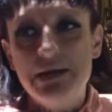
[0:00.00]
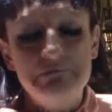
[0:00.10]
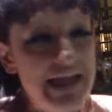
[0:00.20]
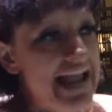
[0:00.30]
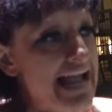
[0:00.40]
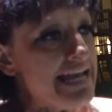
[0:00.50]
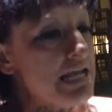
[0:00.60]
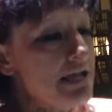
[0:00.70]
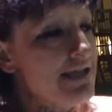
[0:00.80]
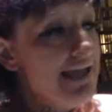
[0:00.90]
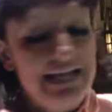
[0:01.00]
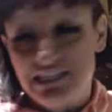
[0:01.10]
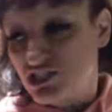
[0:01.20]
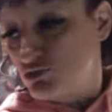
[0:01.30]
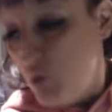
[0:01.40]
The man has
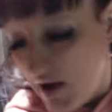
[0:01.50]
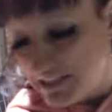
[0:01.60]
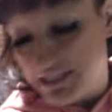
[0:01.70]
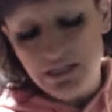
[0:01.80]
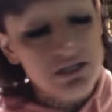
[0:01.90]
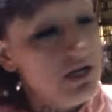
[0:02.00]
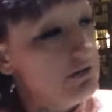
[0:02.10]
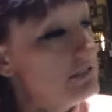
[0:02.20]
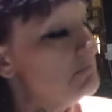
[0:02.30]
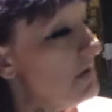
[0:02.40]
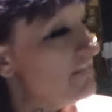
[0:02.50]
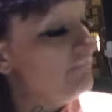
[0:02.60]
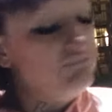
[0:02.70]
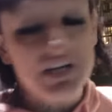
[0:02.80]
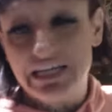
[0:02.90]
a swastika on his
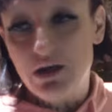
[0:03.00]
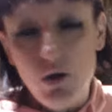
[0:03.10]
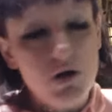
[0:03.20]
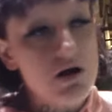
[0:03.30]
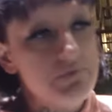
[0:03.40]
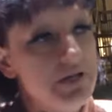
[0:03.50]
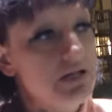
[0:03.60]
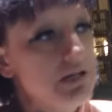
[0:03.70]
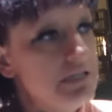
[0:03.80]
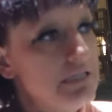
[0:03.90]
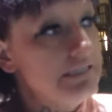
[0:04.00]
motherfucking arm. Who?